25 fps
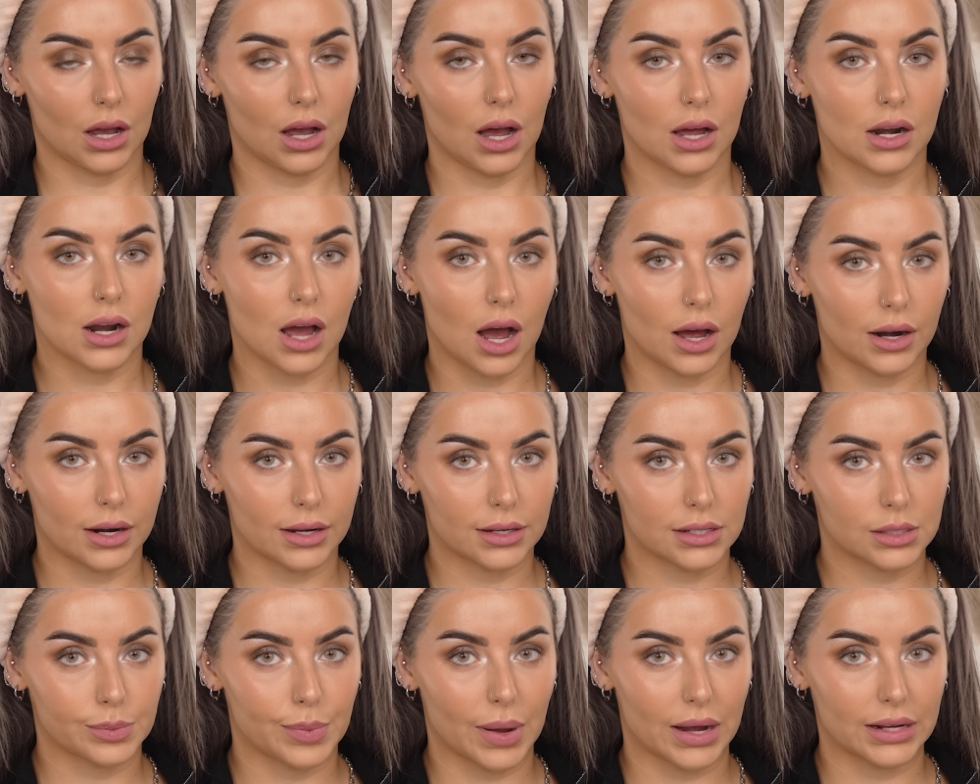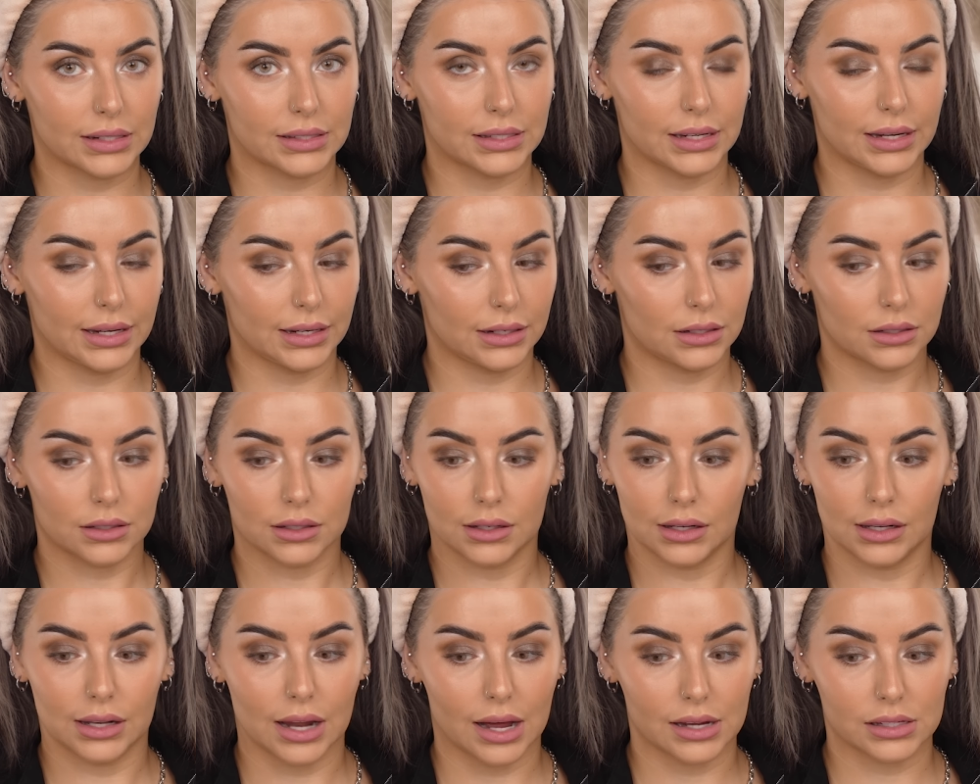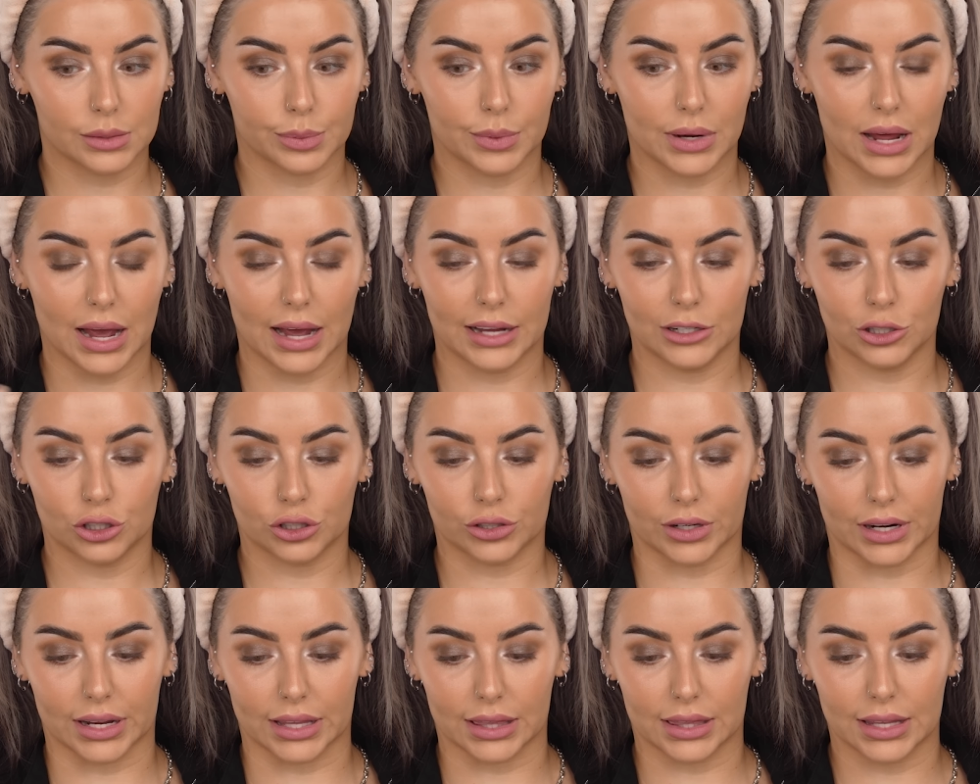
an unexpected last minute entry.